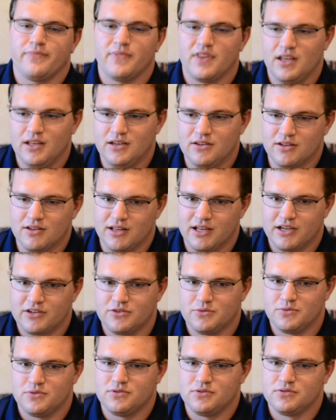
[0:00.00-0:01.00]

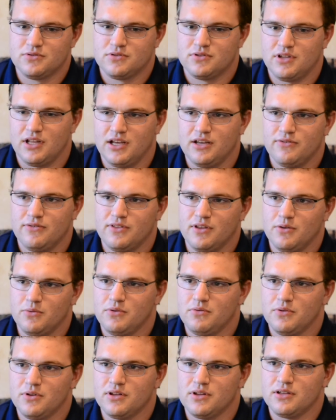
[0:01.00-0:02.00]
intellectual life that we
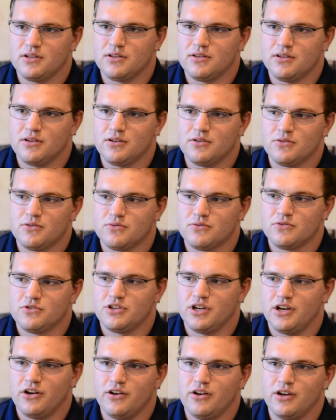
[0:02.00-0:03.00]
really,
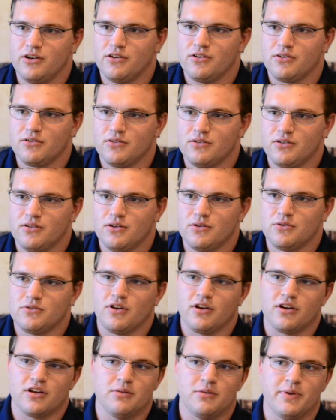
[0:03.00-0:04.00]
share here.
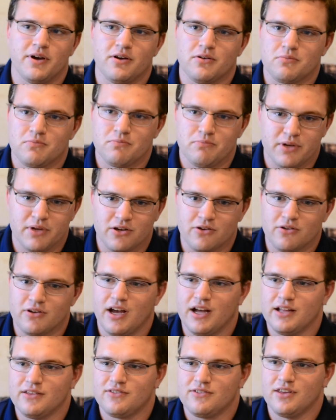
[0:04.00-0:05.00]
Talking about bigger
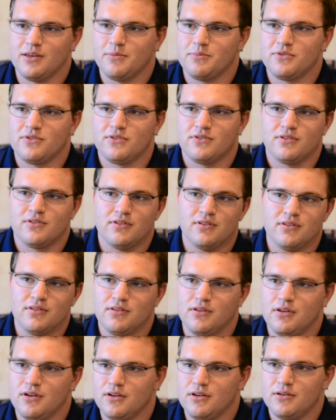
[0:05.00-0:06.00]
concepts,
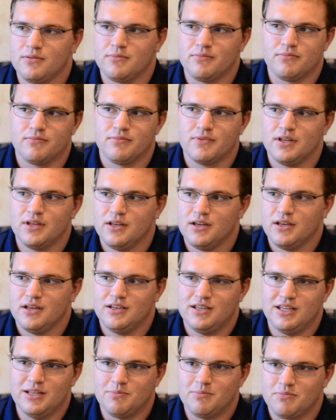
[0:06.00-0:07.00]
um,
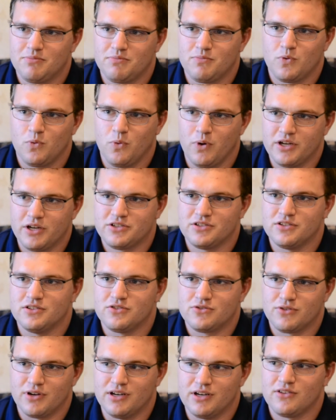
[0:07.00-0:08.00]
deep questions,
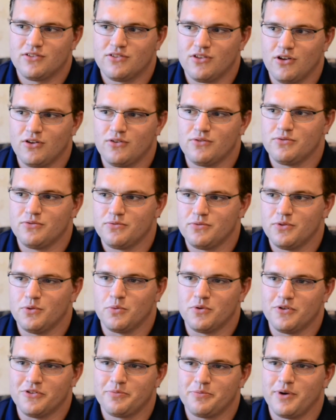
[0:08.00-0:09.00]
trying to solve the
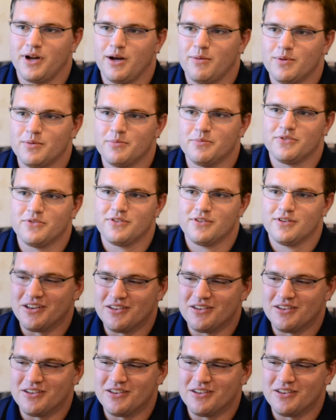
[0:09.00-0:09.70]
world's problems.